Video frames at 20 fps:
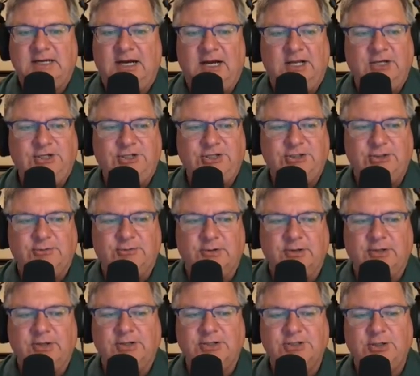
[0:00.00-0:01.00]
on
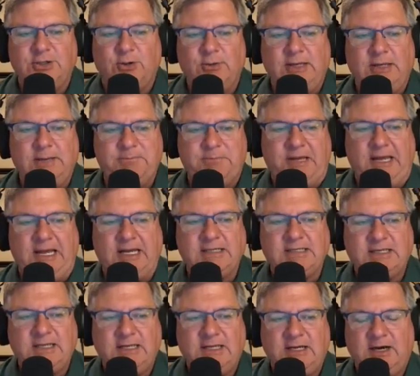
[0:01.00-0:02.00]
children. There's no impact
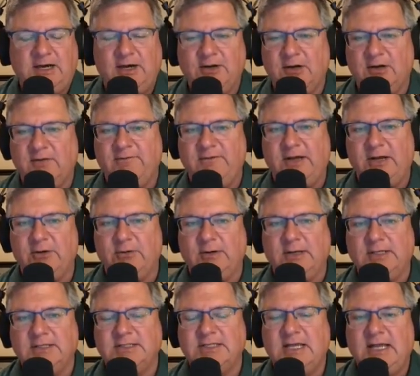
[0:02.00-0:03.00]
on our
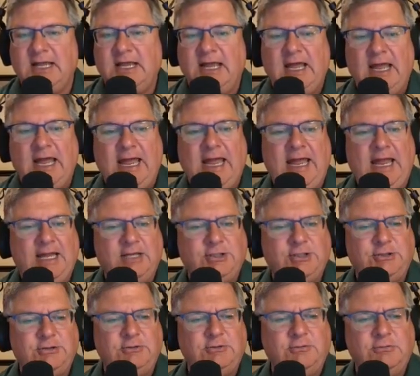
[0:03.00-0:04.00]
veterans, and
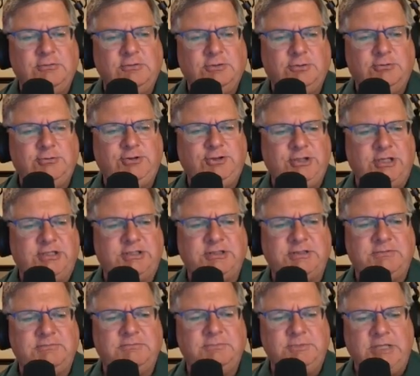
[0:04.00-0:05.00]
to just
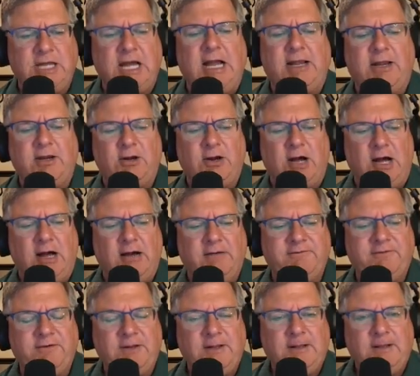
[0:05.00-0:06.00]
knock it
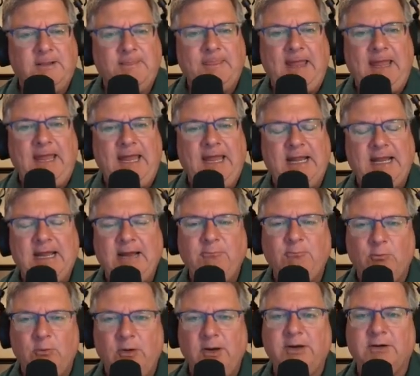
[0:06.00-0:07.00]
off. And I
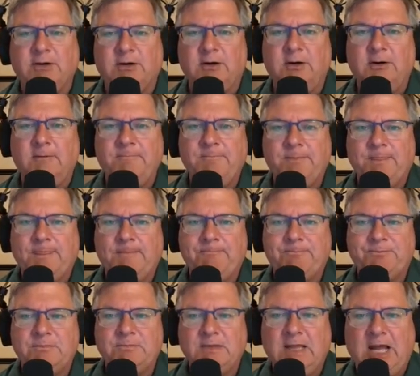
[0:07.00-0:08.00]
wonder
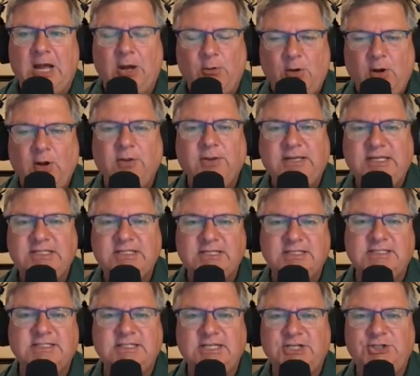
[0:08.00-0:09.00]
how all these
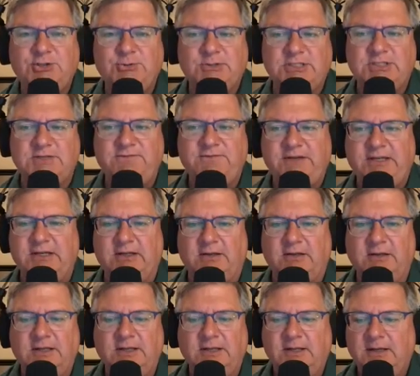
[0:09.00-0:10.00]
constituents
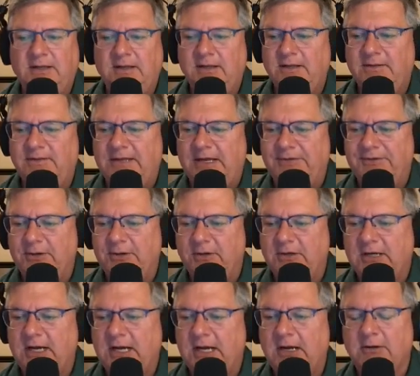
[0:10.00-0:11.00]
feel that their
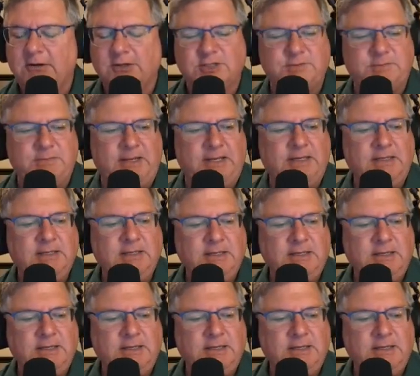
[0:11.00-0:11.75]
congressman